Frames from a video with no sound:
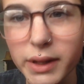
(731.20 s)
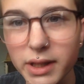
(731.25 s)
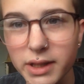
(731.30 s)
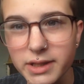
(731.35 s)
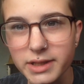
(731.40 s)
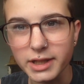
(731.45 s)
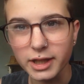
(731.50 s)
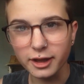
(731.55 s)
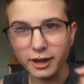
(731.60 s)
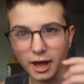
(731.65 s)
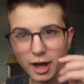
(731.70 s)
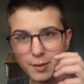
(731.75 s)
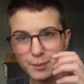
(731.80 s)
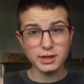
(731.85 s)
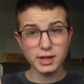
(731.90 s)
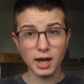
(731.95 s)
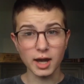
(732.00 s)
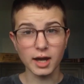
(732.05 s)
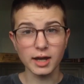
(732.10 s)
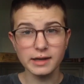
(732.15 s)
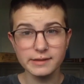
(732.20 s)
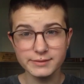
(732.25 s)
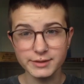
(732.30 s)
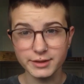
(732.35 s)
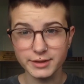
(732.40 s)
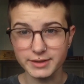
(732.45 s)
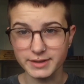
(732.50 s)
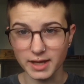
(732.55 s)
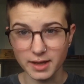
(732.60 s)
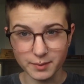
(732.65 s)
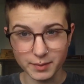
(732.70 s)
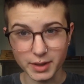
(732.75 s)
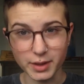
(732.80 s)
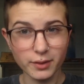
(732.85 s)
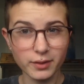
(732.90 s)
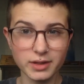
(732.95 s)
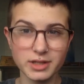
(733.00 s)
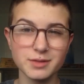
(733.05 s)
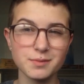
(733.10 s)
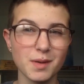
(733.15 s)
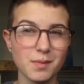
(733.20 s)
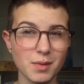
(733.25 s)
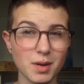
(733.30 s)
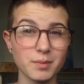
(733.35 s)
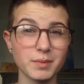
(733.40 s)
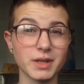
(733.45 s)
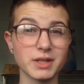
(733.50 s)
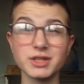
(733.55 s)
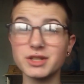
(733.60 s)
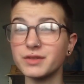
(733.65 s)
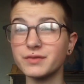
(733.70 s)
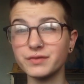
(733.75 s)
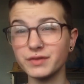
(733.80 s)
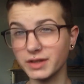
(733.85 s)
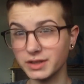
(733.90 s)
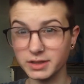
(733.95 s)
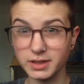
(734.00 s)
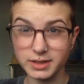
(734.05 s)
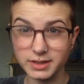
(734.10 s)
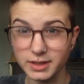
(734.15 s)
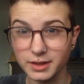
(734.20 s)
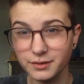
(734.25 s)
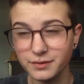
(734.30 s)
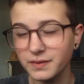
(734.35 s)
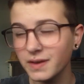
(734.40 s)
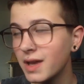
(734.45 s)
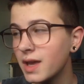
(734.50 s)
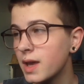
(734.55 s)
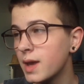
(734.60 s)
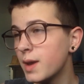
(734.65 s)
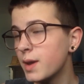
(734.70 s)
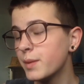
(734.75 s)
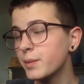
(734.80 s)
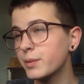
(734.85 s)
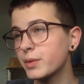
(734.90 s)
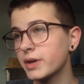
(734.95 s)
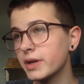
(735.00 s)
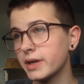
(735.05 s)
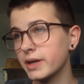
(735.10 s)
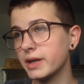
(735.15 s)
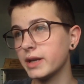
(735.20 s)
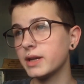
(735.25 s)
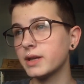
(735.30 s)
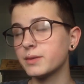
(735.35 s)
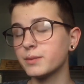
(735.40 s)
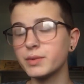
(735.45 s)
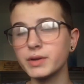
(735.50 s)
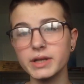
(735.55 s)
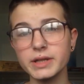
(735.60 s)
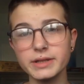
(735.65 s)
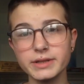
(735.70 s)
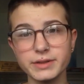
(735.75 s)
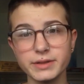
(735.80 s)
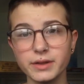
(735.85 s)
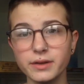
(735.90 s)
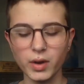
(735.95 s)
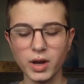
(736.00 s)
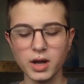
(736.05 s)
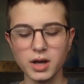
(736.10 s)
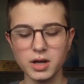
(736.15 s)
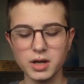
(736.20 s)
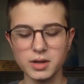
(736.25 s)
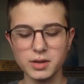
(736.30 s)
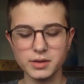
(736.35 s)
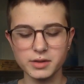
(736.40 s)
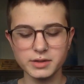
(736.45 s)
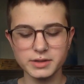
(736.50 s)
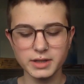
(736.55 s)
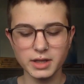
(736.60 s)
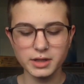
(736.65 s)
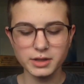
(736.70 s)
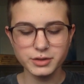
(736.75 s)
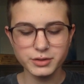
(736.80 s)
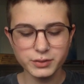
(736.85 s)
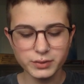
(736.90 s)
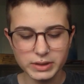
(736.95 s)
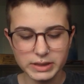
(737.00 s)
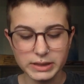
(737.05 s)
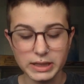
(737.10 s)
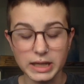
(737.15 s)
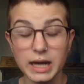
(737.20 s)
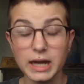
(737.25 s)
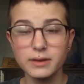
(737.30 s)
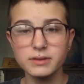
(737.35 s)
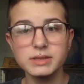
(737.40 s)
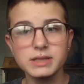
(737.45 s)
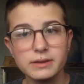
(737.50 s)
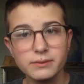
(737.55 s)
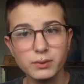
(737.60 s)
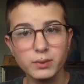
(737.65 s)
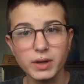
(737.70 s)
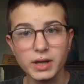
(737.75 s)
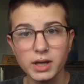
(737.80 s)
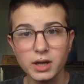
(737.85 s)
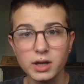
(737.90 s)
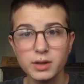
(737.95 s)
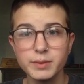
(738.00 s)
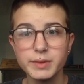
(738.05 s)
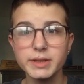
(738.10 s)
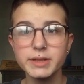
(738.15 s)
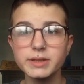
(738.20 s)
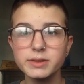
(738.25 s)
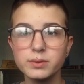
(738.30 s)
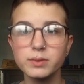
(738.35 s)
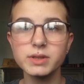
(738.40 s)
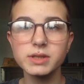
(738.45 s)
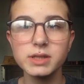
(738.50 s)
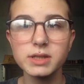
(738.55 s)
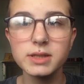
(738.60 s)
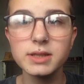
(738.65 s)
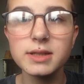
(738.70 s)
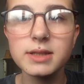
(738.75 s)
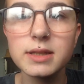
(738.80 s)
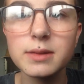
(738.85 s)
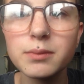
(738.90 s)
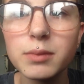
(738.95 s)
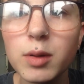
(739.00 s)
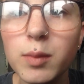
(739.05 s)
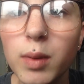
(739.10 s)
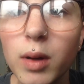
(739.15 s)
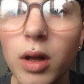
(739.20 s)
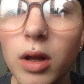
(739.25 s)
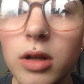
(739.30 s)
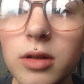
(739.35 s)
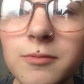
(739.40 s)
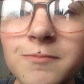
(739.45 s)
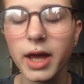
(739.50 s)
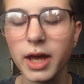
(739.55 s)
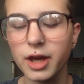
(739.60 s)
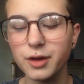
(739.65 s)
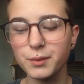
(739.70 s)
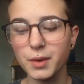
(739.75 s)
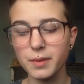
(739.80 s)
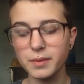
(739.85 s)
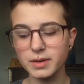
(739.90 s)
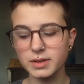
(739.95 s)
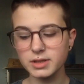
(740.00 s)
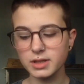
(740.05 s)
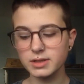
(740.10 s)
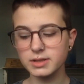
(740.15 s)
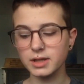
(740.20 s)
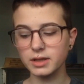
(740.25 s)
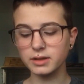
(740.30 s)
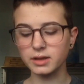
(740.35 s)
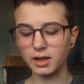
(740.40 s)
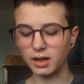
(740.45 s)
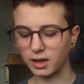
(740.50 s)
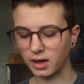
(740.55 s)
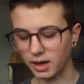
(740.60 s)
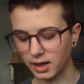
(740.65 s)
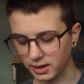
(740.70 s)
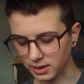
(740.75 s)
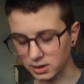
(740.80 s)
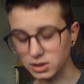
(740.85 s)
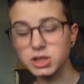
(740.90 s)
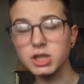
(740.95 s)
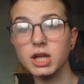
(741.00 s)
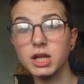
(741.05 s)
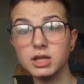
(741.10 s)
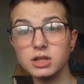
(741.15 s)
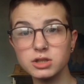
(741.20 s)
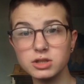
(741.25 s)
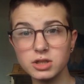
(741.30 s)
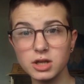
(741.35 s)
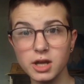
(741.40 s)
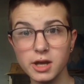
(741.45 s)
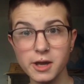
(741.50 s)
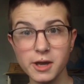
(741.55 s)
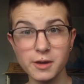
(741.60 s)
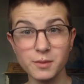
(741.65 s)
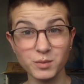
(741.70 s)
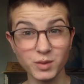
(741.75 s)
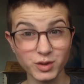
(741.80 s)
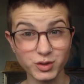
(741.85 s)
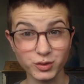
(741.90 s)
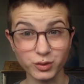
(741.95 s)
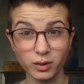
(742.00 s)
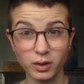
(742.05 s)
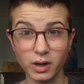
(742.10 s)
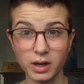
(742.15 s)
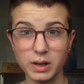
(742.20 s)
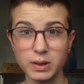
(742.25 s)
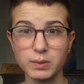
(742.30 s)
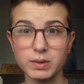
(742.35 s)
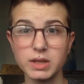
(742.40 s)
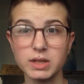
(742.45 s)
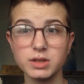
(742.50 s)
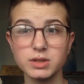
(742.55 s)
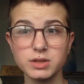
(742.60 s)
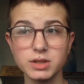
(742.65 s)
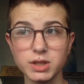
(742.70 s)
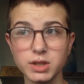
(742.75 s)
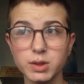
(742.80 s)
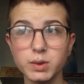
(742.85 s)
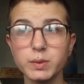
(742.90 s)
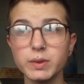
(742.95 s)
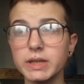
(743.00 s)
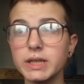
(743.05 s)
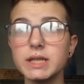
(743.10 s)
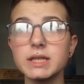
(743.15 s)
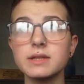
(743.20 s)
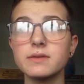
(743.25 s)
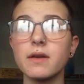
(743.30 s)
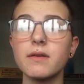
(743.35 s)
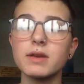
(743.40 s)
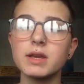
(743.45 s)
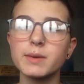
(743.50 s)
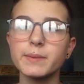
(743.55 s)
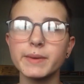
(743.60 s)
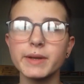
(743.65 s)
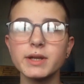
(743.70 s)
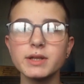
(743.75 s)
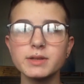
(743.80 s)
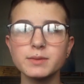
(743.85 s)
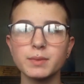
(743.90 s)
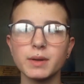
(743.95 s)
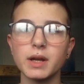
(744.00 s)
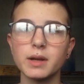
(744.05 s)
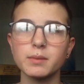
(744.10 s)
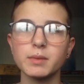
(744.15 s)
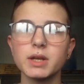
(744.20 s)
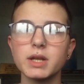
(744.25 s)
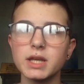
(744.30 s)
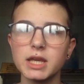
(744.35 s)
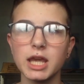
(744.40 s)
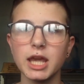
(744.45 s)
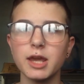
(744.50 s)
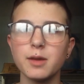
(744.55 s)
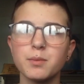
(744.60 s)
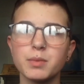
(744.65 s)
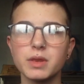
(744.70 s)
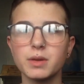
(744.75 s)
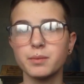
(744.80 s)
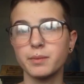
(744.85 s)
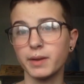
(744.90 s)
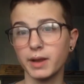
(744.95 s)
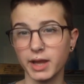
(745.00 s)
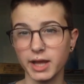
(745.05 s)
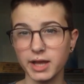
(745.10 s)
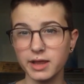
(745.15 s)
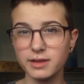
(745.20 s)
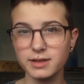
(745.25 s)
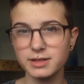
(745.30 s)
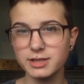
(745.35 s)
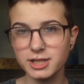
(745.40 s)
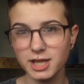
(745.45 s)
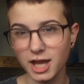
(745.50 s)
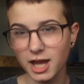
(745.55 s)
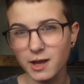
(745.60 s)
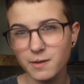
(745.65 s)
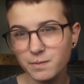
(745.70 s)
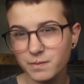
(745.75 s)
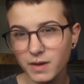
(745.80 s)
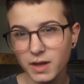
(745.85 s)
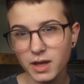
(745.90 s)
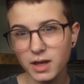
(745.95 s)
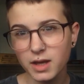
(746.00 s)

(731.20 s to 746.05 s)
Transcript: can see that. Yeah, I have noticed that, but according to my mum, that should fix itself pretty soon. The standard jewelry that I was given when I got pierced was just a simple ball, and my piercer said that I can change my jewelry within 2 weeks of having it pierced, but I'm going to keep the plate the same.